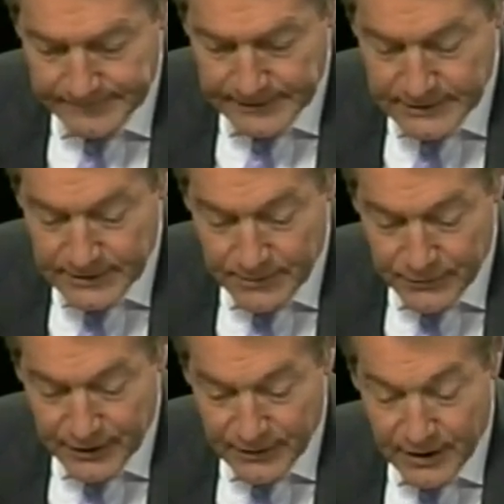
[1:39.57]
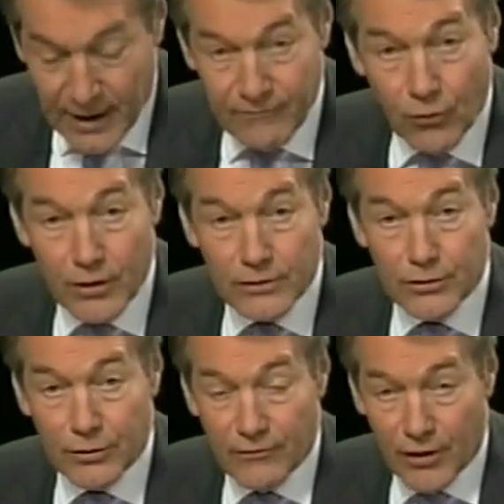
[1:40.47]
is something that I've wanted
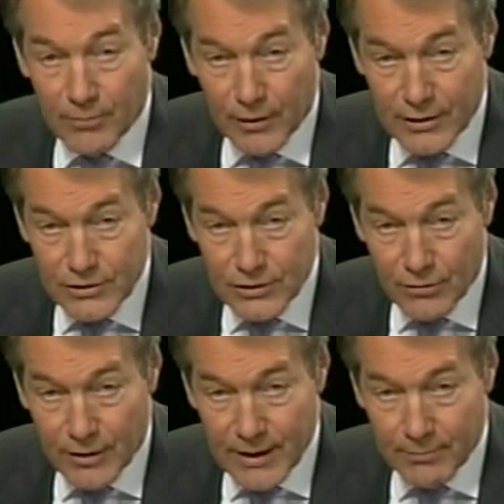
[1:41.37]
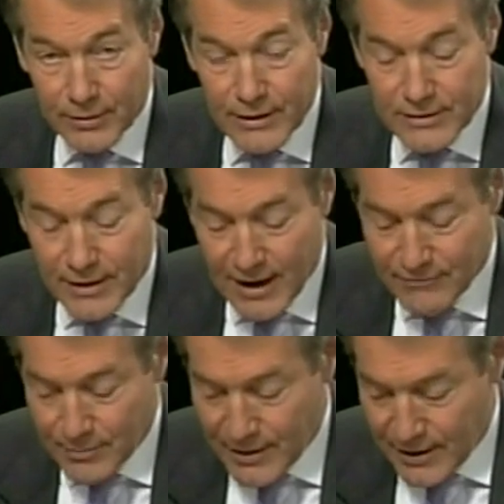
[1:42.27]
to do very much. So I am pleased to
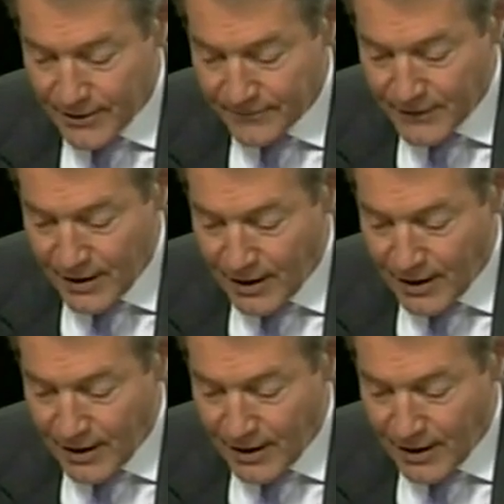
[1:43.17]
have him here.